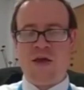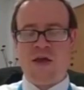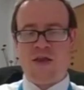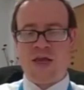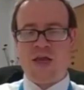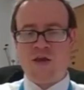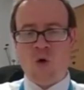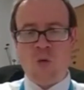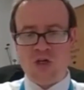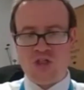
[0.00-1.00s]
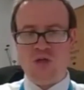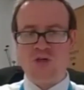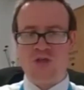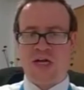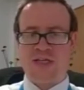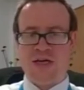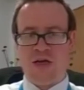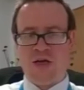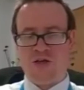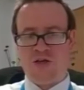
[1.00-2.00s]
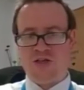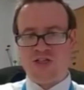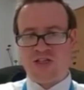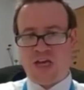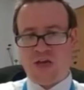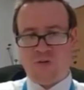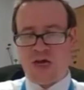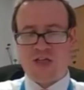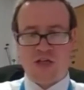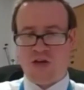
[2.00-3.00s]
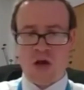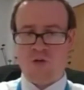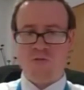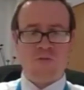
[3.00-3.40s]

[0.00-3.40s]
they can always use that to say, actually, no,